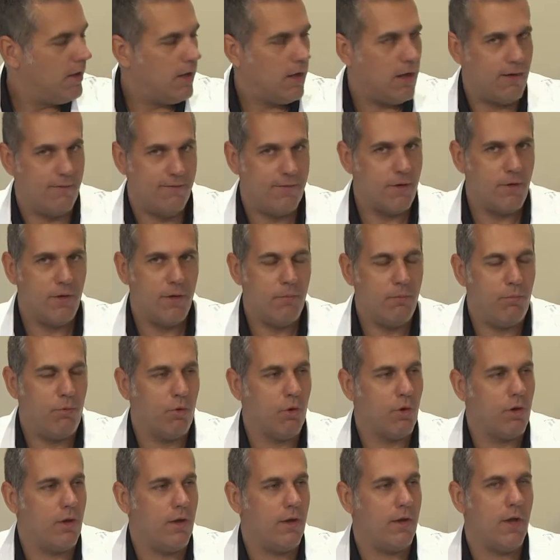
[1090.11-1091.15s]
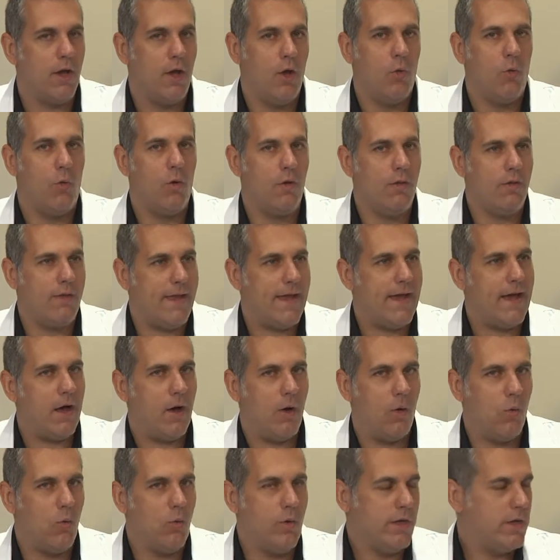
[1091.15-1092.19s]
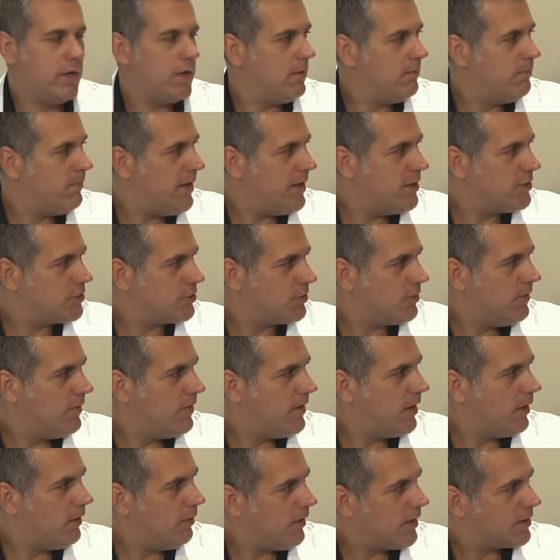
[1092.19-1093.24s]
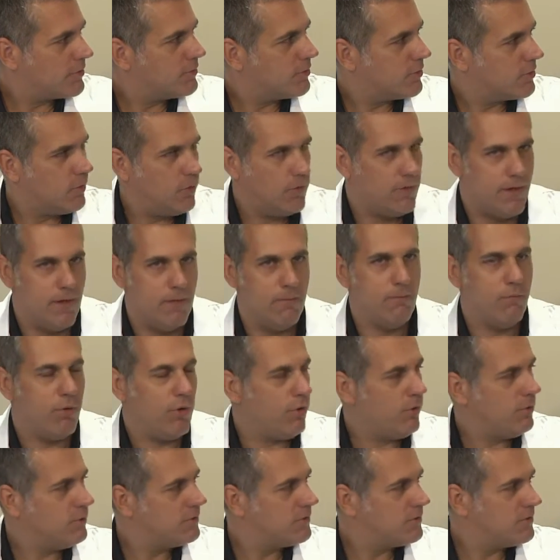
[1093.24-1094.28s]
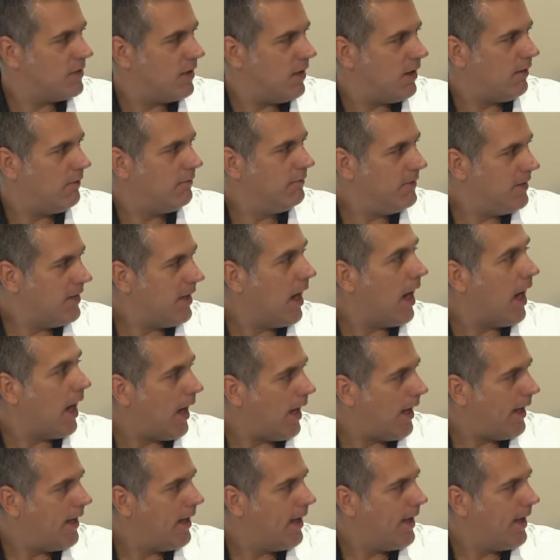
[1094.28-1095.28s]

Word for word: Uh, very important. Well, now we can measure the electrical impulse of the eye